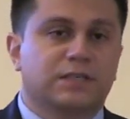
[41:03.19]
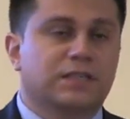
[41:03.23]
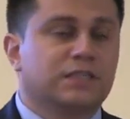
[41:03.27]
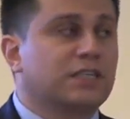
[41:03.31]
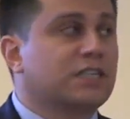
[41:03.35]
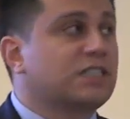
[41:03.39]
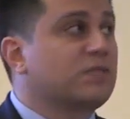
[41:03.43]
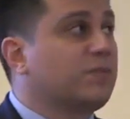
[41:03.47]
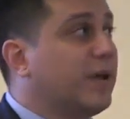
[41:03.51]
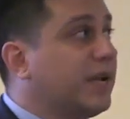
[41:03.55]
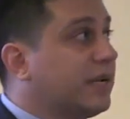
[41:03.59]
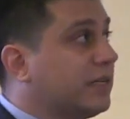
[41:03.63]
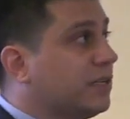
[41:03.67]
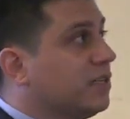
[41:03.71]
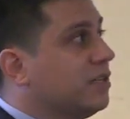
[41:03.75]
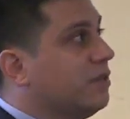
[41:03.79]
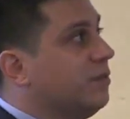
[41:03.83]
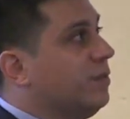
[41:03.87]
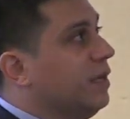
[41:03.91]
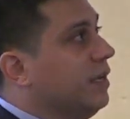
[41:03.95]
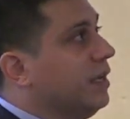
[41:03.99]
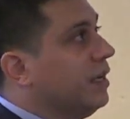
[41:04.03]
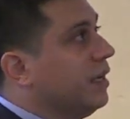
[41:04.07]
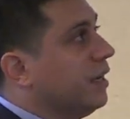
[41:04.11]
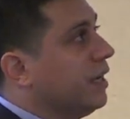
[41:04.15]
is expected to
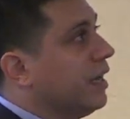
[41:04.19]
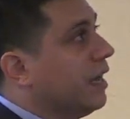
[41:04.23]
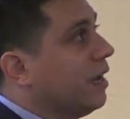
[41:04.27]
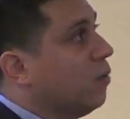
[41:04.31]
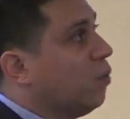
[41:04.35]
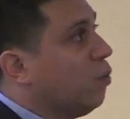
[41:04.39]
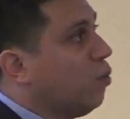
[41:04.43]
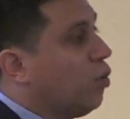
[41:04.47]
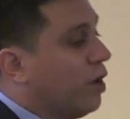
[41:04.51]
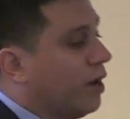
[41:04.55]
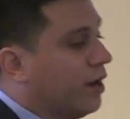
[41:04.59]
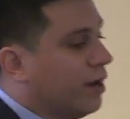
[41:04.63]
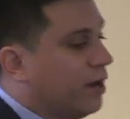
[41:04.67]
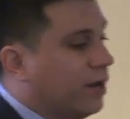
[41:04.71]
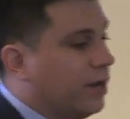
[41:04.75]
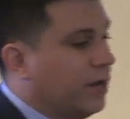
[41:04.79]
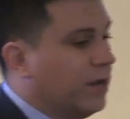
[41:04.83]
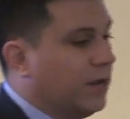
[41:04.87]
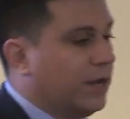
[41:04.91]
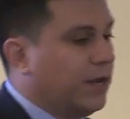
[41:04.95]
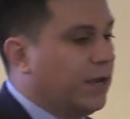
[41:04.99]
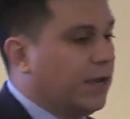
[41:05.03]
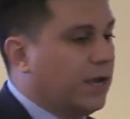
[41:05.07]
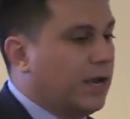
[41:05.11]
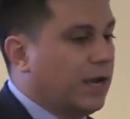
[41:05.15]
be, again, one
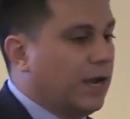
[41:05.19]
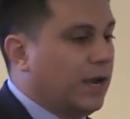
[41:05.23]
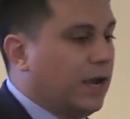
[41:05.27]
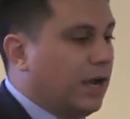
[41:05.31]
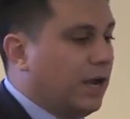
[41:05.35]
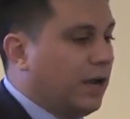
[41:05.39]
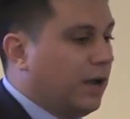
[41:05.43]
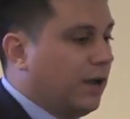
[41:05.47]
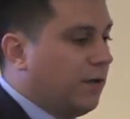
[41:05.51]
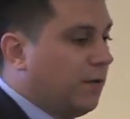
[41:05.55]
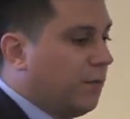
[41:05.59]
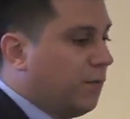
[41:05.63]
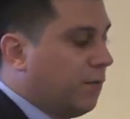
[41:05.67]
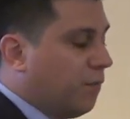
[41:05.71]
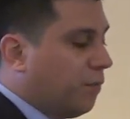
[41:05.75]
uh,